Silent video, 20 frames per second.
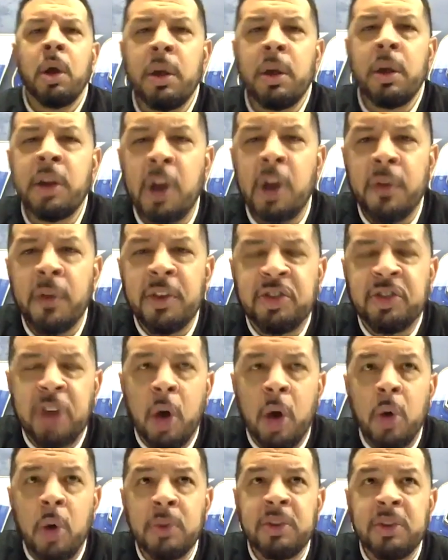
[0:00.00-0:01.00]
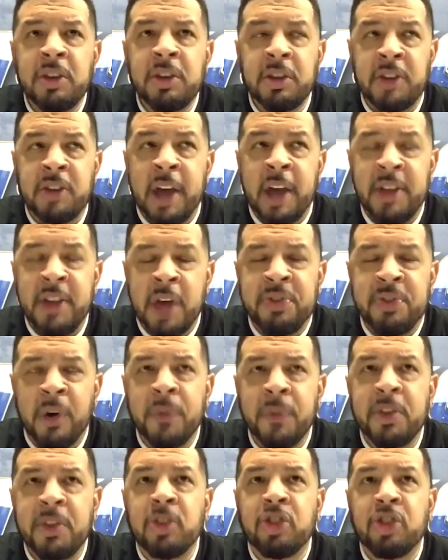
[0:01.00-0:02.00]
You know, the zone, I
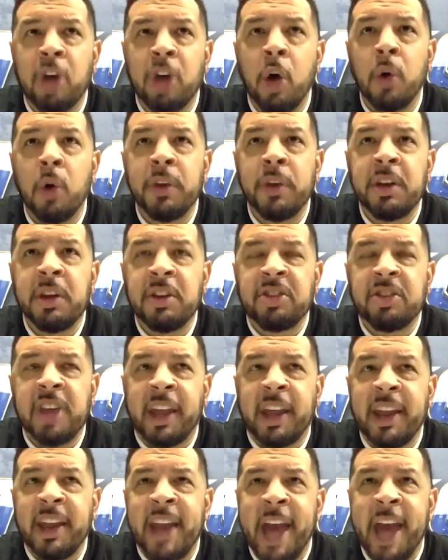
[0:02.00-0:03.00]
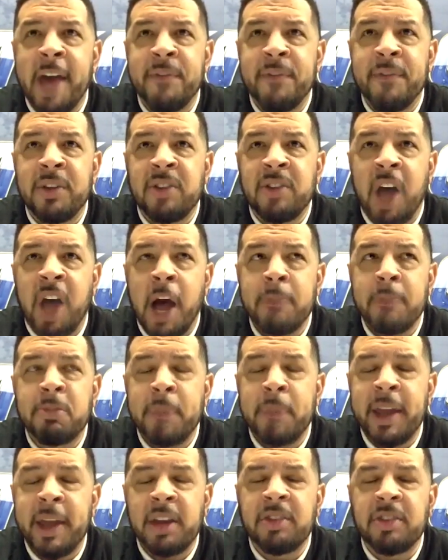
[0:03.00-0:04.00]
thought the zone in the second half at times
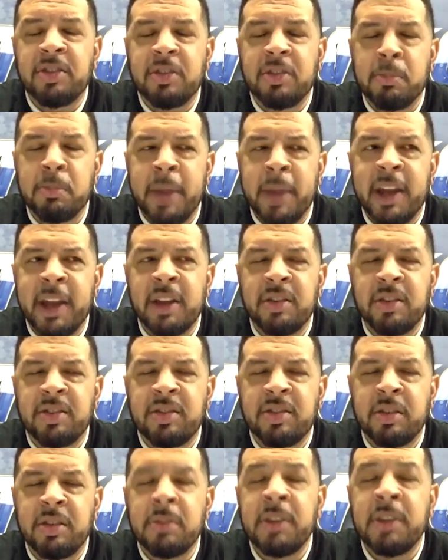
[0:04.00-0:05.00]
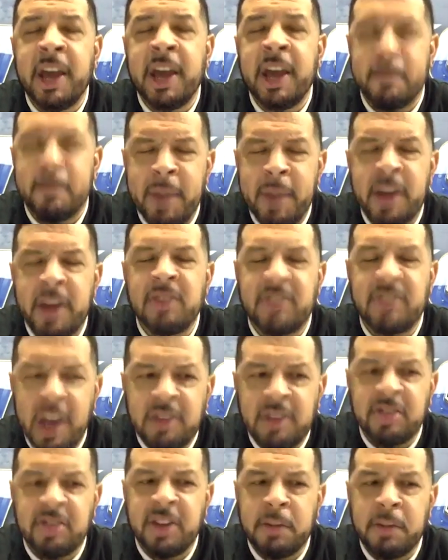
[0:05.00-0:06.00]
made us
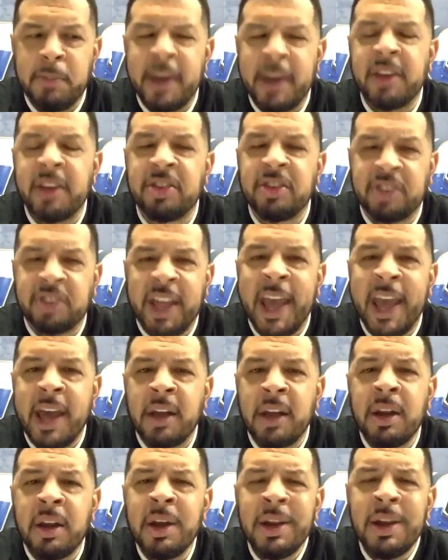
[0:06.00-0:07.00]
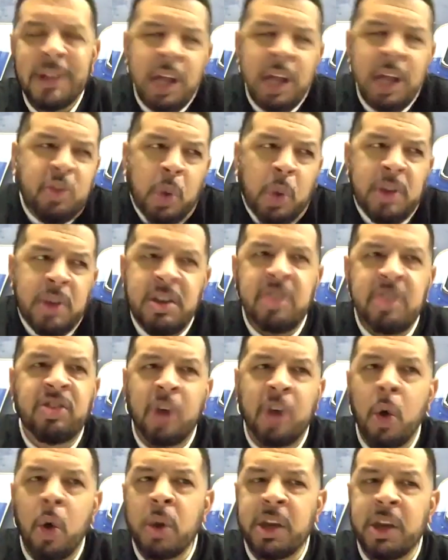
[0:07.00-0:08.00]
hesitant, made us stand. That's what this
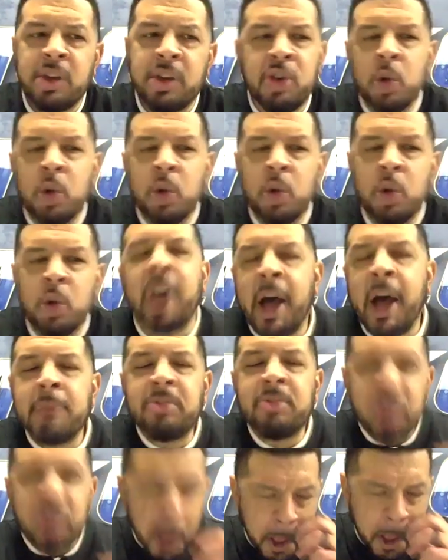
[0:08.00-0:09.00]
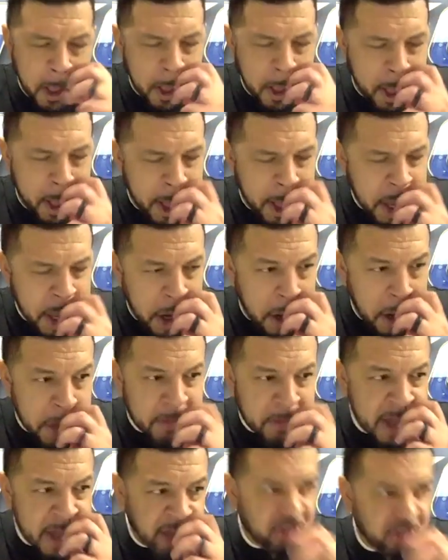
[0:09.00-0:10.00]
zone can do at times. You know, it
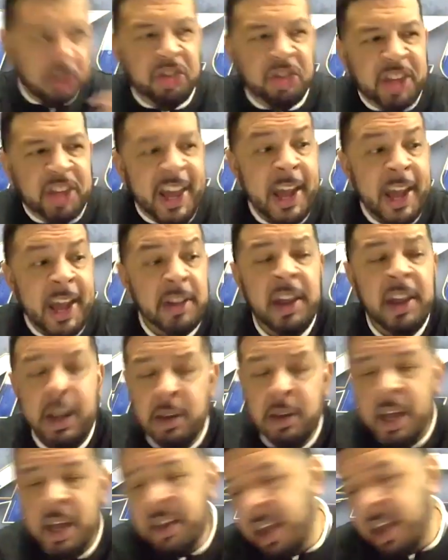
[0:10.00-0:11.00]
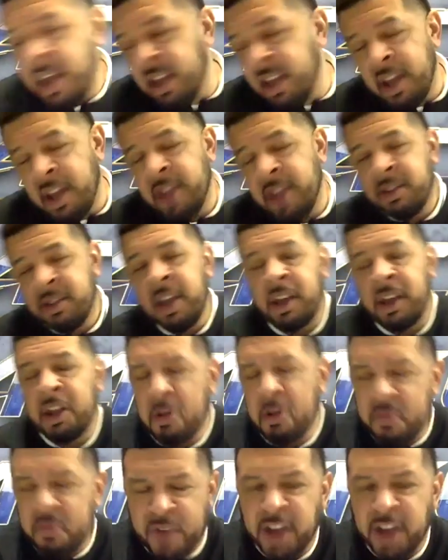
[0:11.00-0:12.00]
makes you stand, and it can
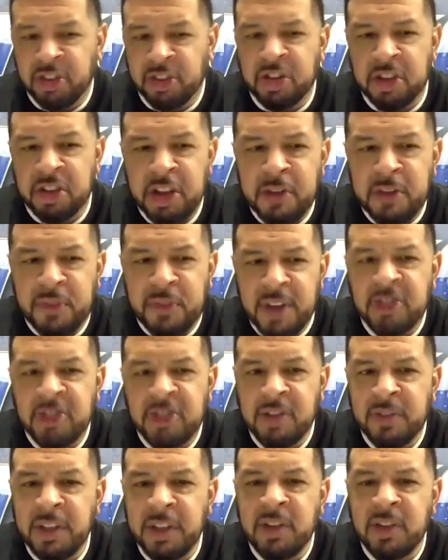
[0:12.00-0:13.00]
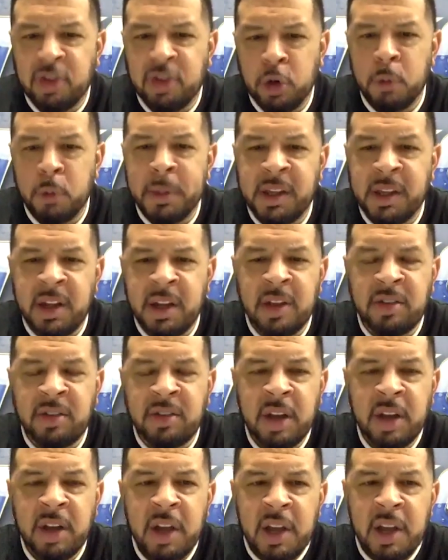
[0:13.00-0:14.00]
affect you defensively too,
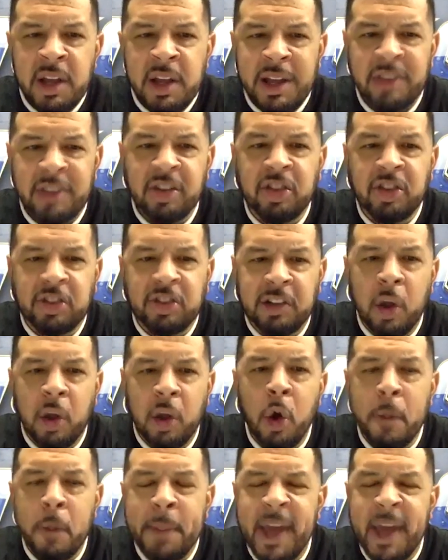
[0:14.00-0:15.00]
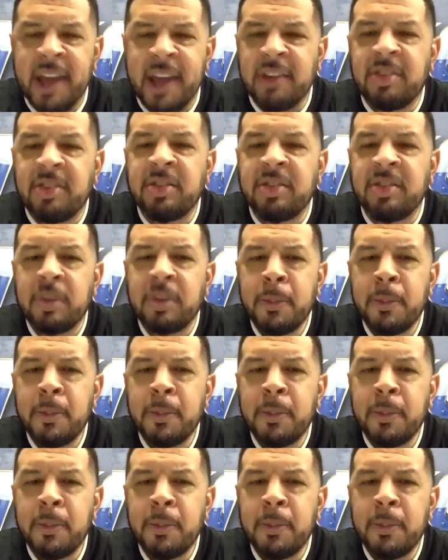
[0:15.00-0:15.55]
because it's a slower pace.